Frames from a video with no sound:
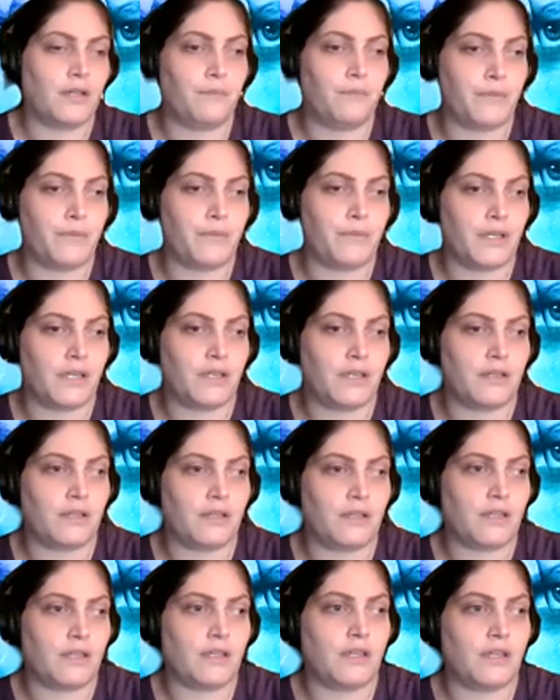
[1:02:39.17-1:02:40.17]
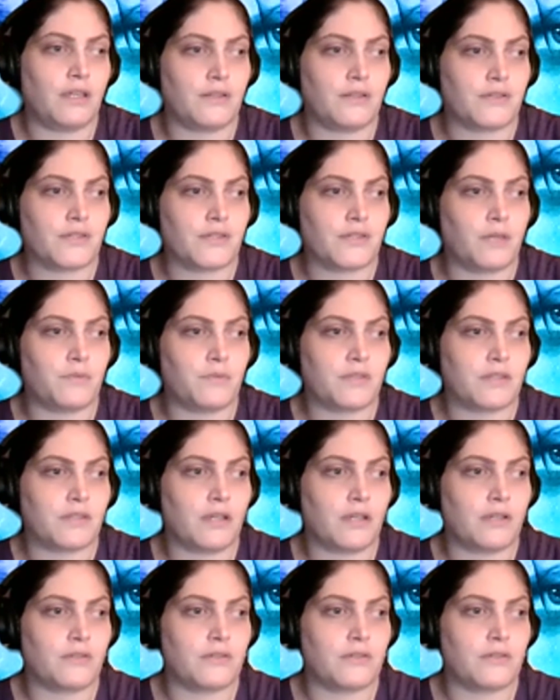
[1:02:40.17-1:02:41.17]
but in the same
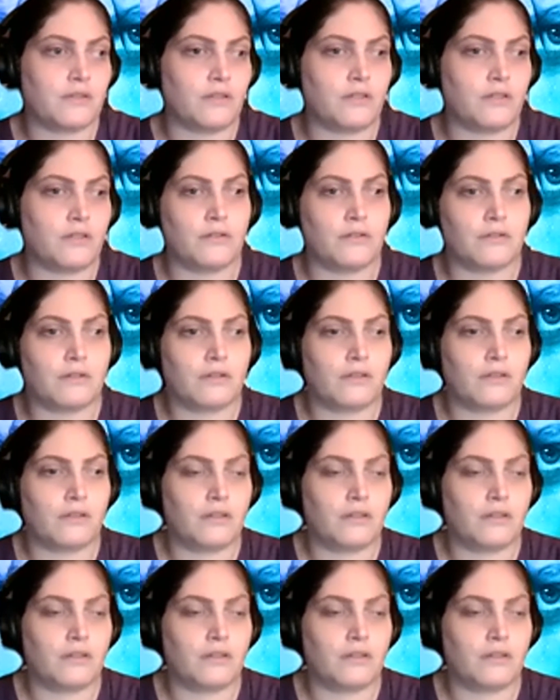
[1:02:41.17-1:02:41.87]
sense, you're